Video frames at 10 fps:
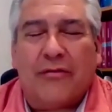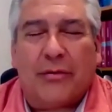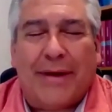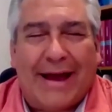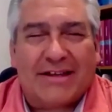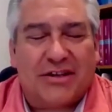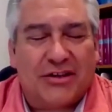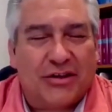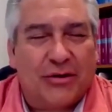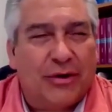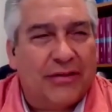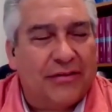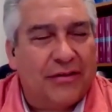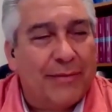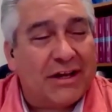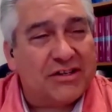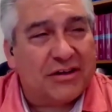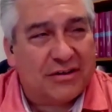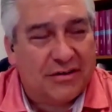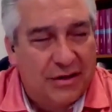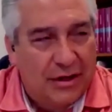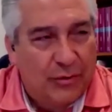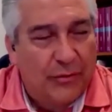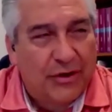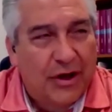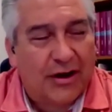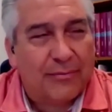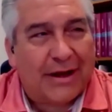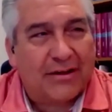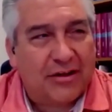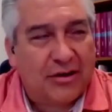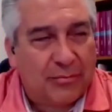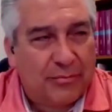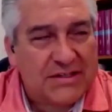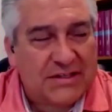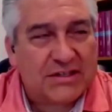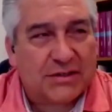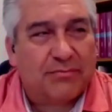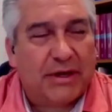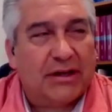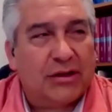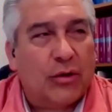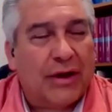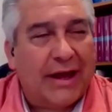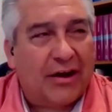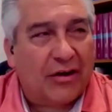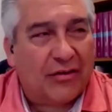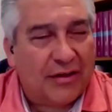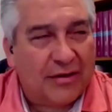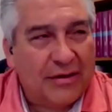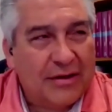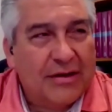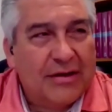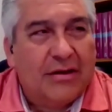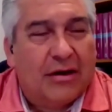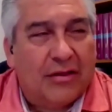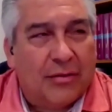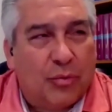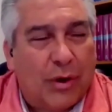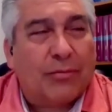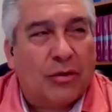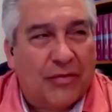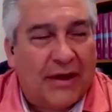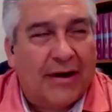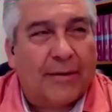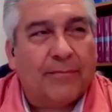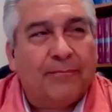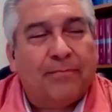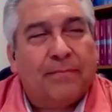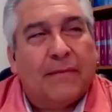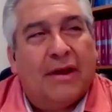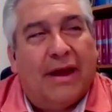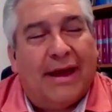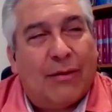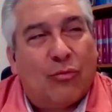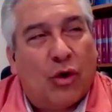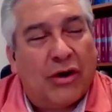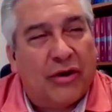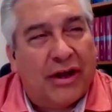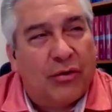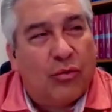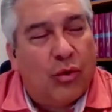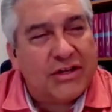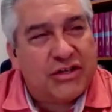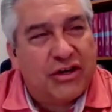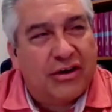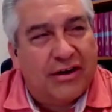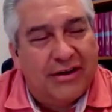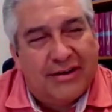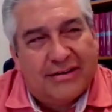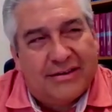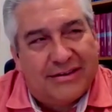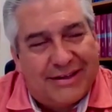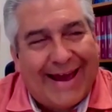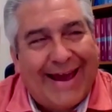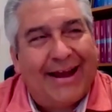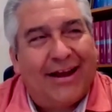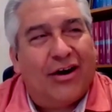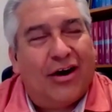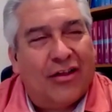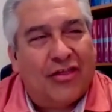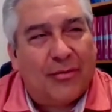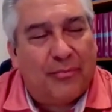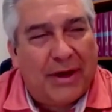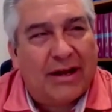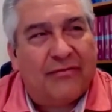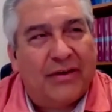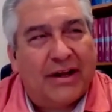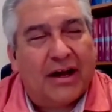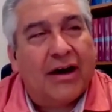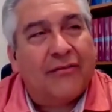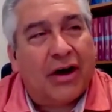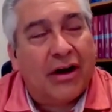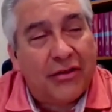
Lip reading: One of them has to do with, you mentioned, you know, we were talking about your business being located on the Pueblo there, and I'm wondering what's your take on the benefit of